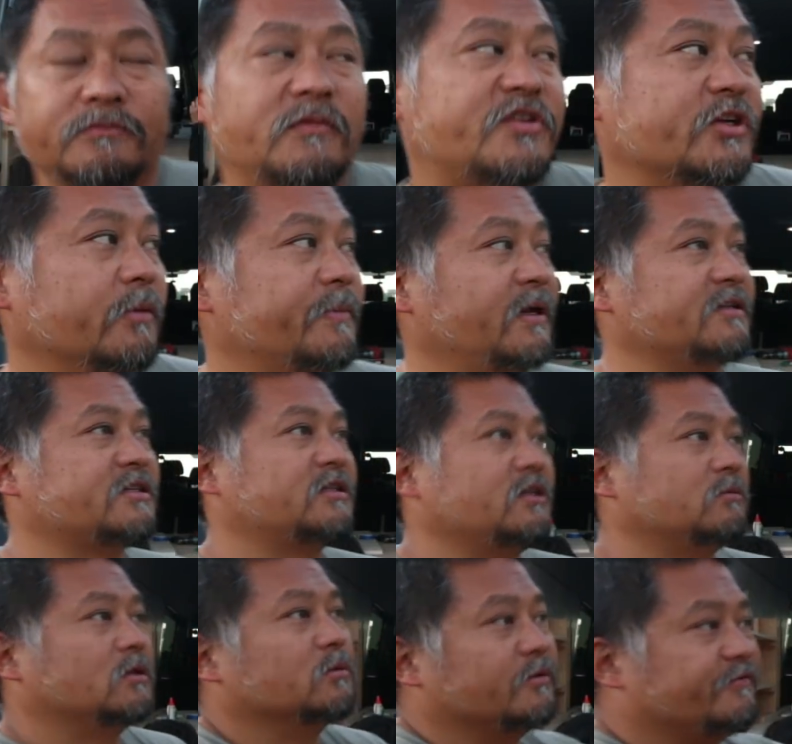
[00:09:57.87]
So basically
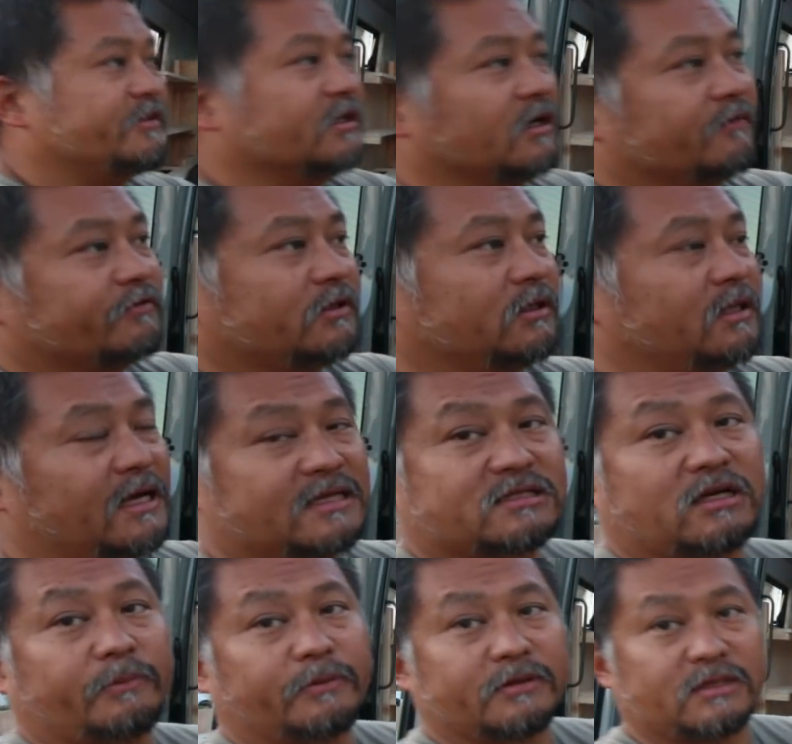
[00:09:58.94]
what we've done for the last
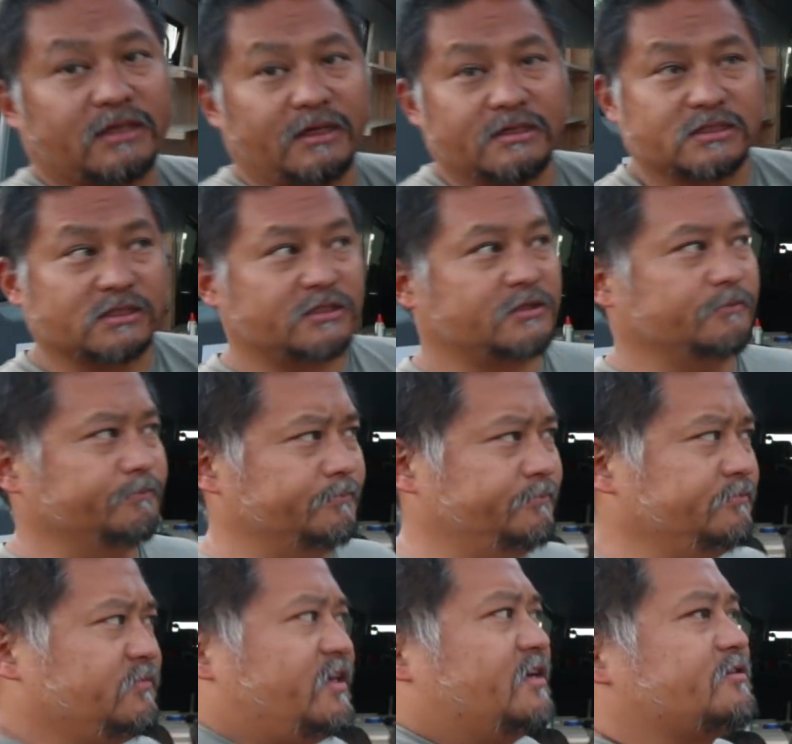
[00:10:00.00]
couple of days is,
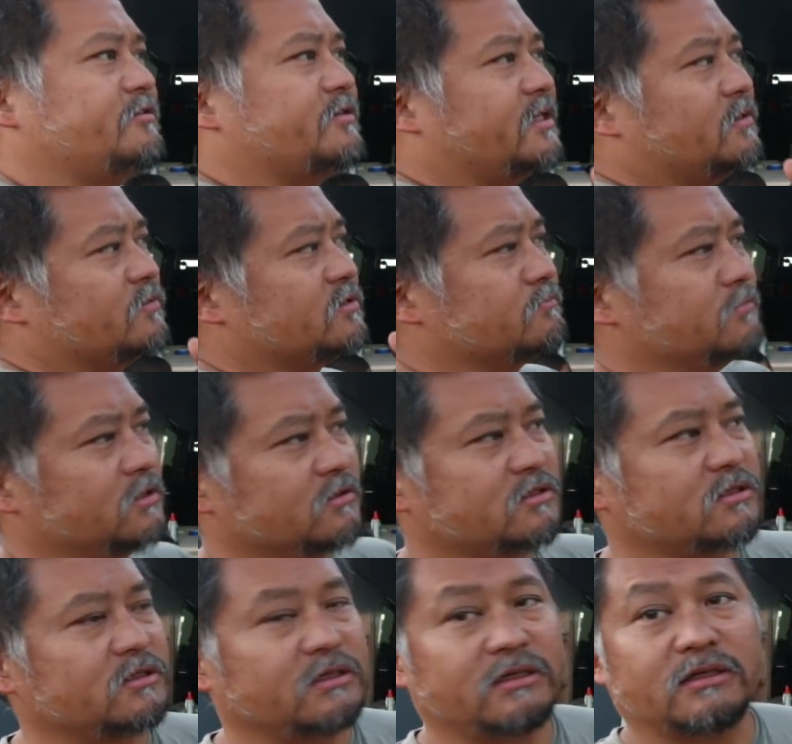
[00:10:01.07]
yesterday was
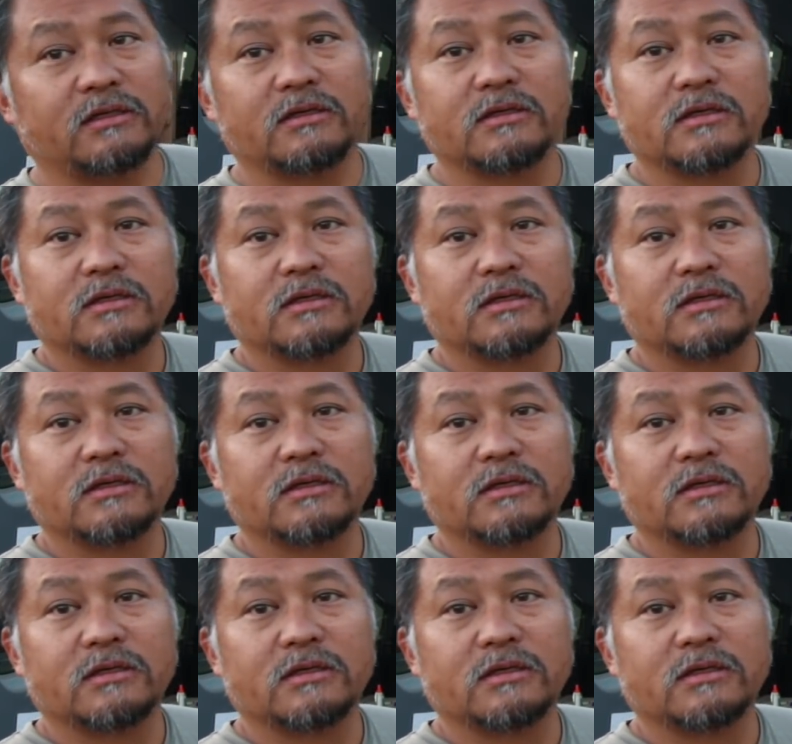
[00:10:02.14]
mostly